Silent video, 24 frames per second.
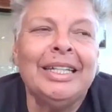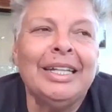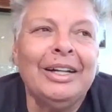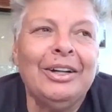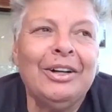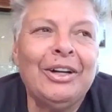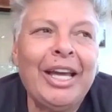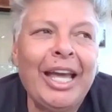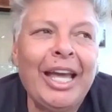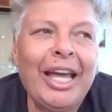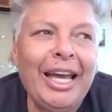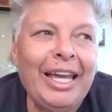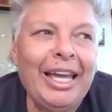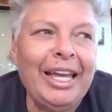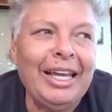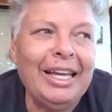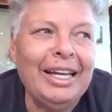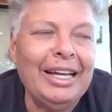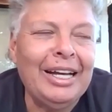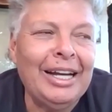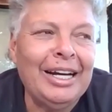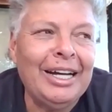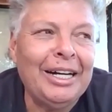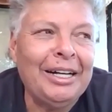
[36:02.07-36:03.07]
okay,
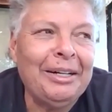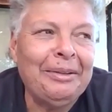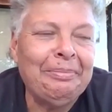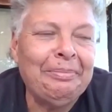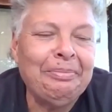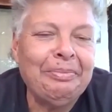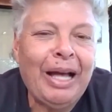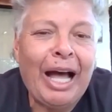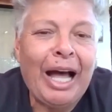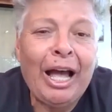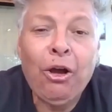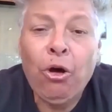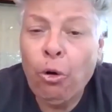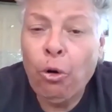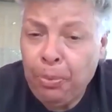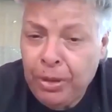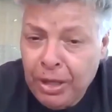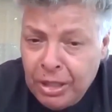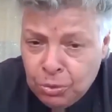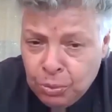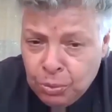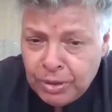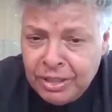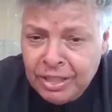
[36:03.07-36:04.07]
I hope
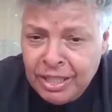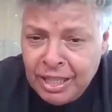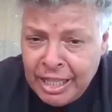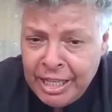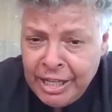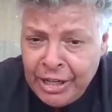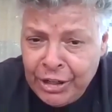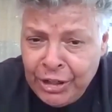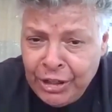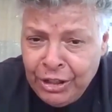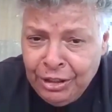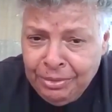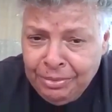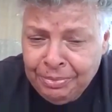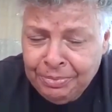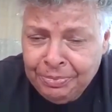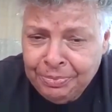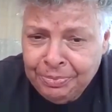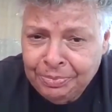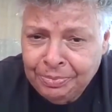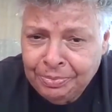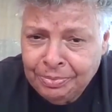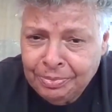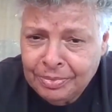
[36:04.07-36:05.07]
this was clear.
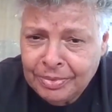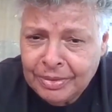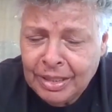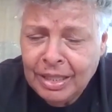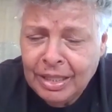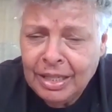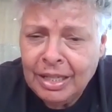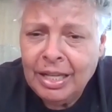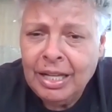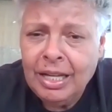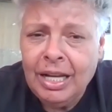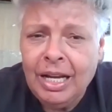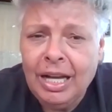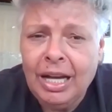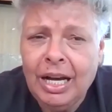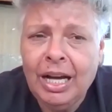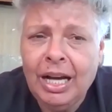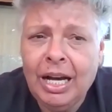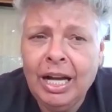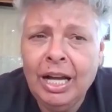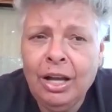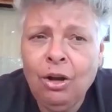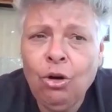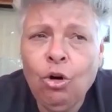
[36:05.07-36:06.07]

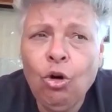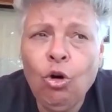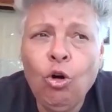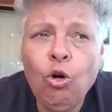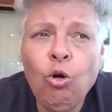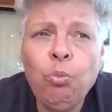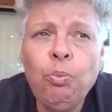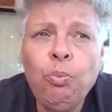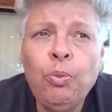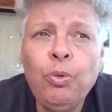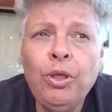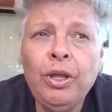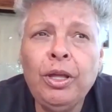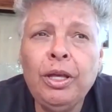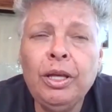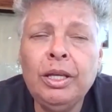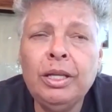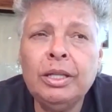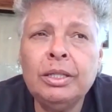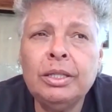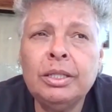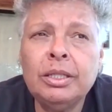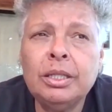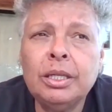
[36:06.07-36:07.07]
I hope
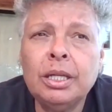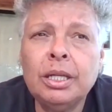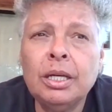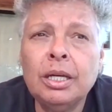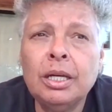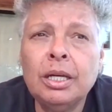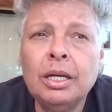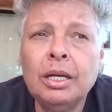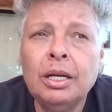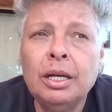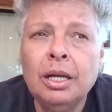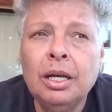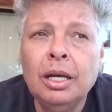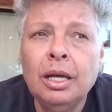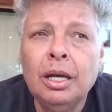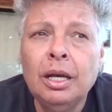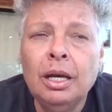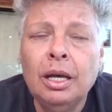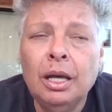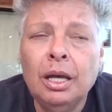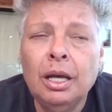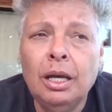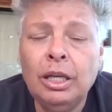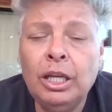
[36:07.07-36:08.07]
this
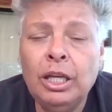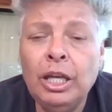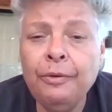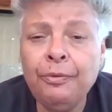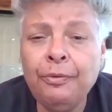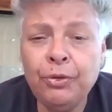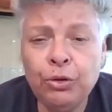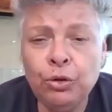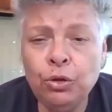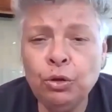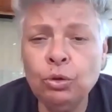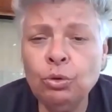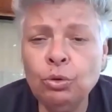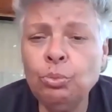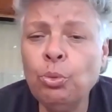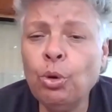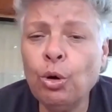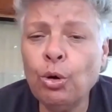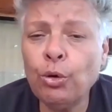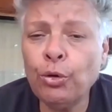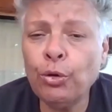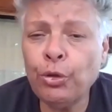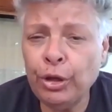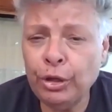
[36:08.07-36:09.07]
gives you
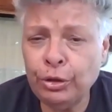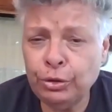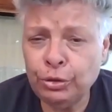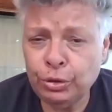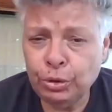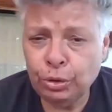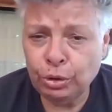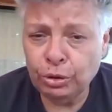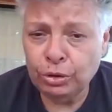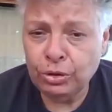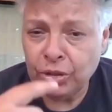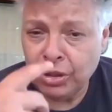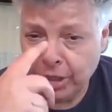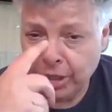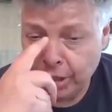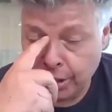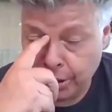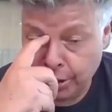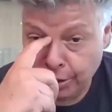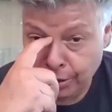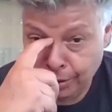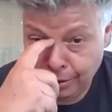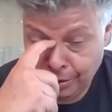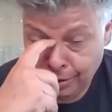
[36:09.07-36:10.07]
more things to
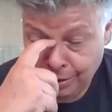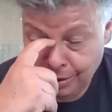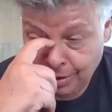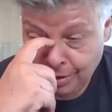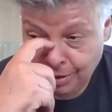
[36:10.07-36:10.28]
consider.